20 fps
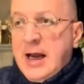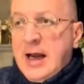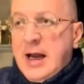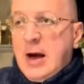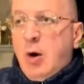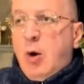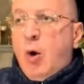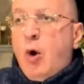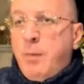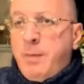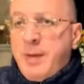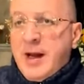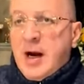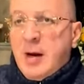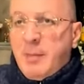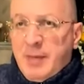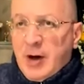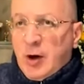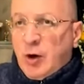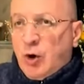he is not the
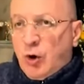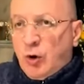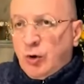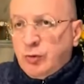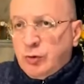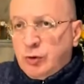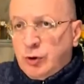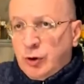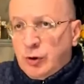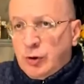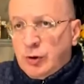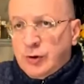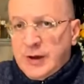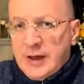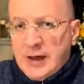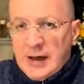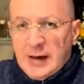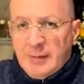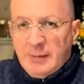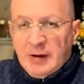Pope and that he works
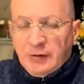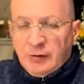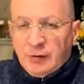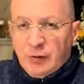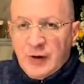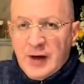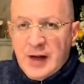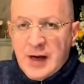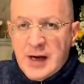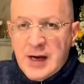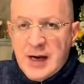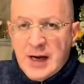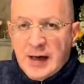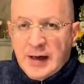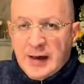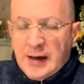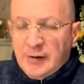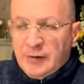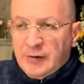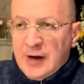on behalf of
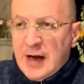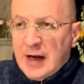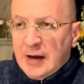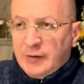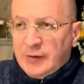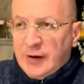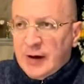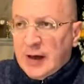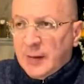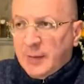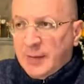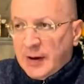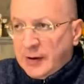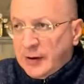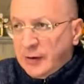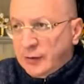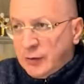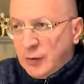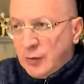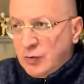ecclesiastical
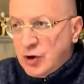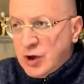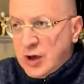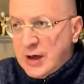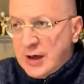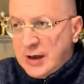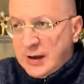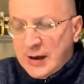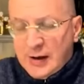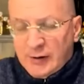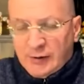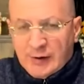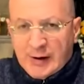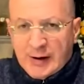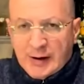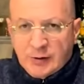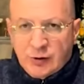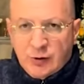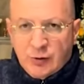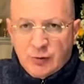Freemasonry to destroy the
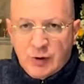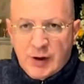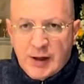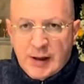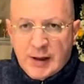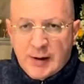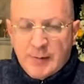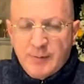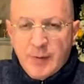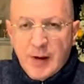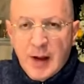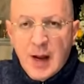Catholic Church.